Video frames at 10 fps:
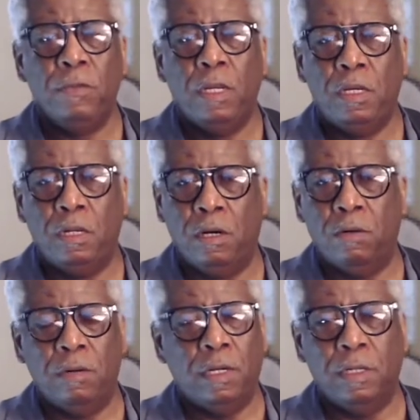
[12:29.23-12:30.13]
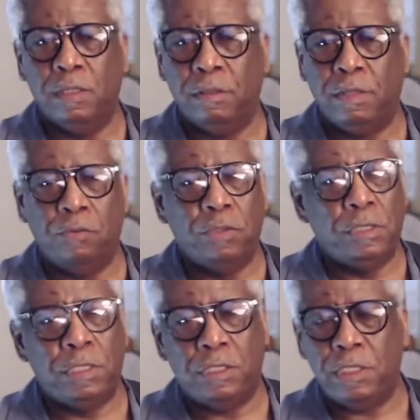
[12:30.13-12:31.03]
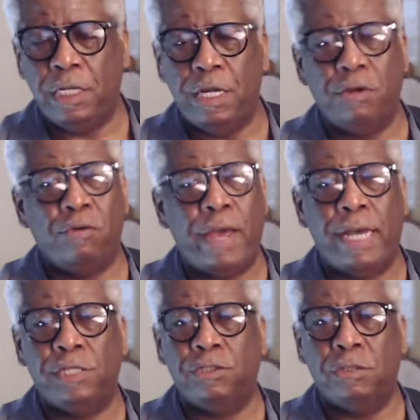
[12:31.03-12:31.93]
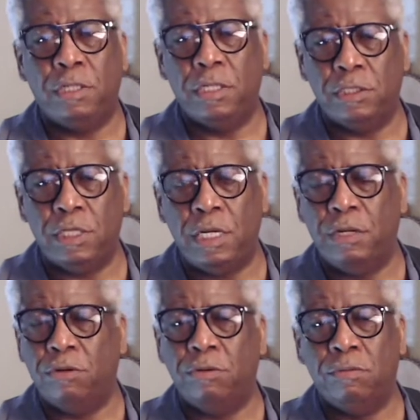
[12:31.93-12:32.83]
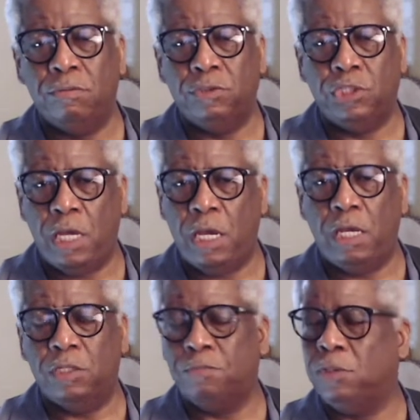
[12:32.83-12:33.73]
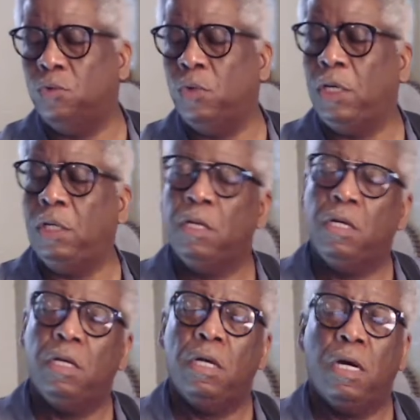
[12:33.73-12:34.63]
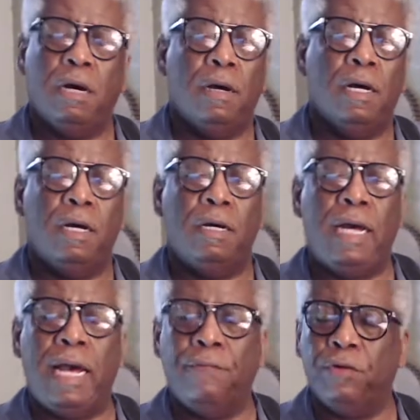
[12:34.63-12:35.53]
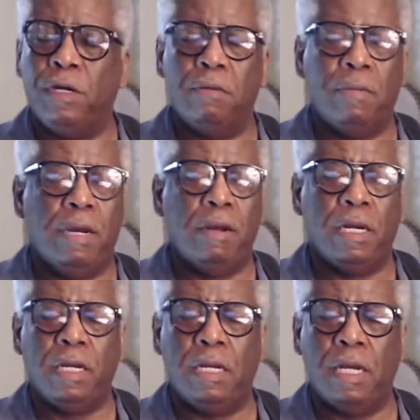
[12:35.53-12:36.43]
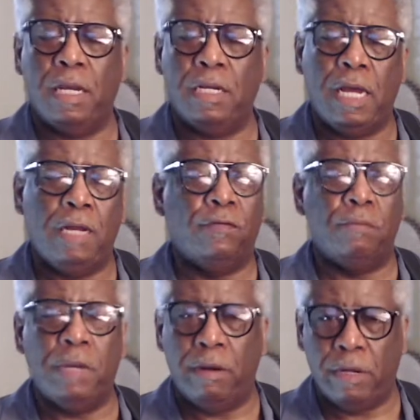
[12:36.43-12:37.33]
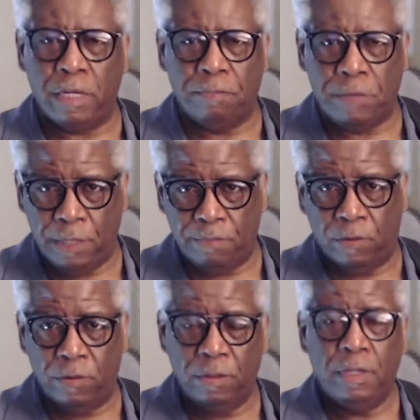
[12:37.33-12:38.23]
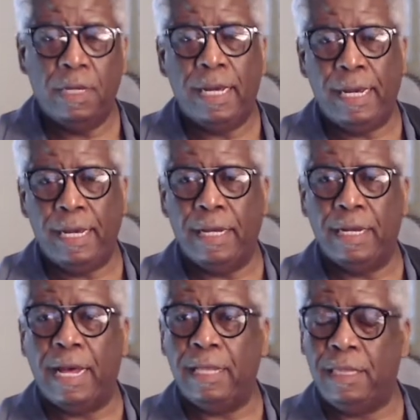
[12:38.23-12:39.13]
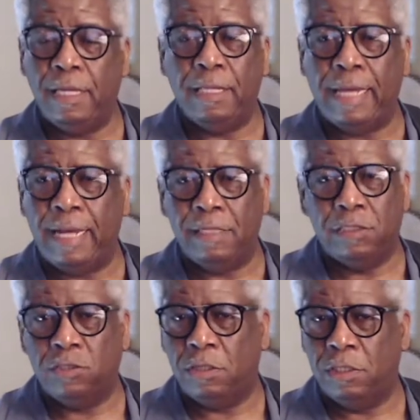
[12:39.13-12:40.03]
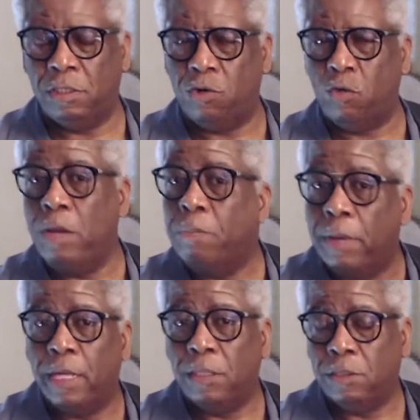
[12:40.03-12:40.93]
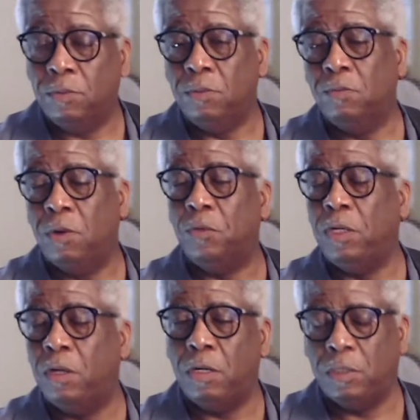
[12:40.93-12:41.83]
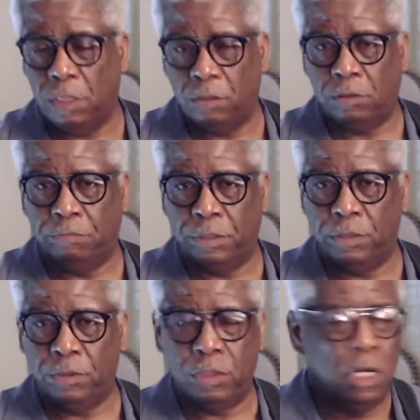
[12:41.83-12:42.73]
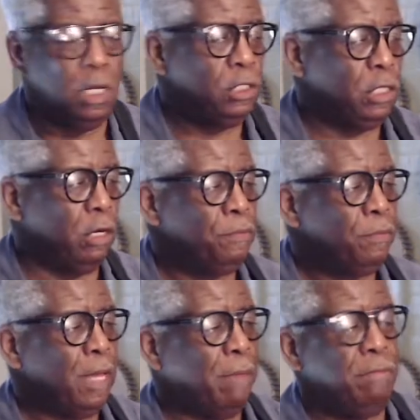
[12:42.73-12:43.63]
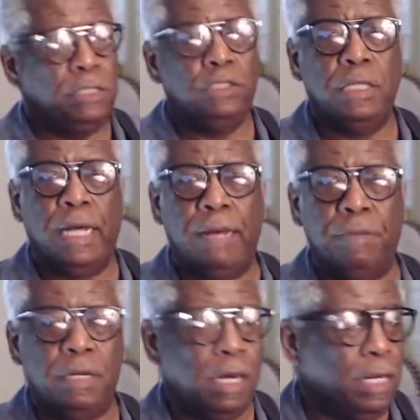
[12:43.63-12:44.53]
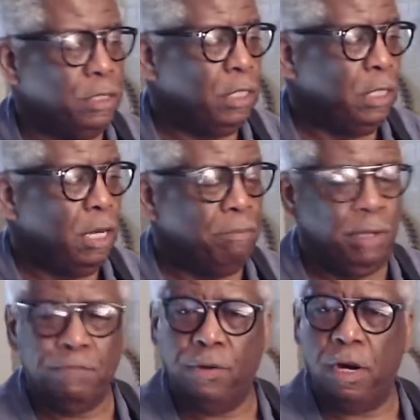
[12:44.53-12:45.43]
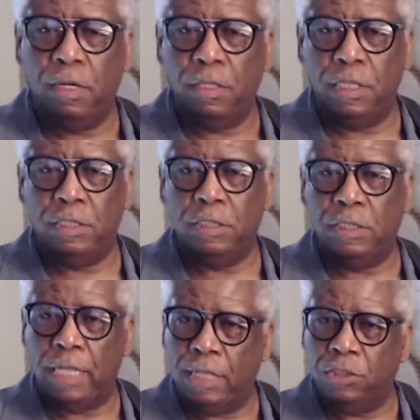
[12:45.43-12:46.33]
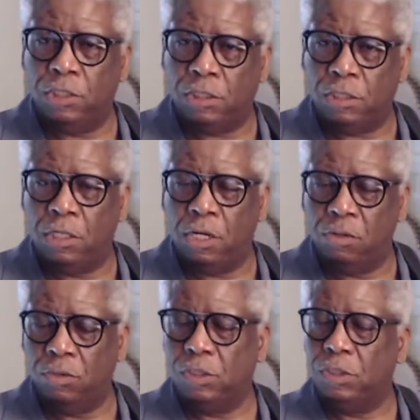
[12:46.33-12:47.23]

You know, there was this interaction and this interchange between African American and Native American people. And I think that started to creep into what we call Delta blues. So I mention that because a big part of this is not just the notes.